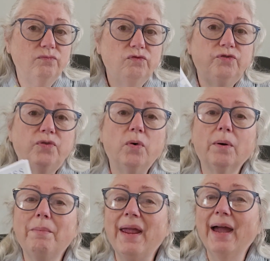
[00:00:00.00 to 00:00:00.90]

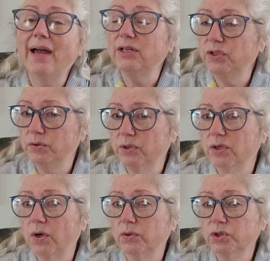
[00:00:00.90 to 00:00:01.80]
format you
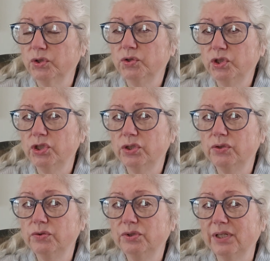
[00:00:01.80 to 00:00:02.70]
can also
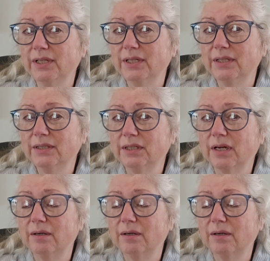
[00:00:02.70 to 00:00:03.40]
choose is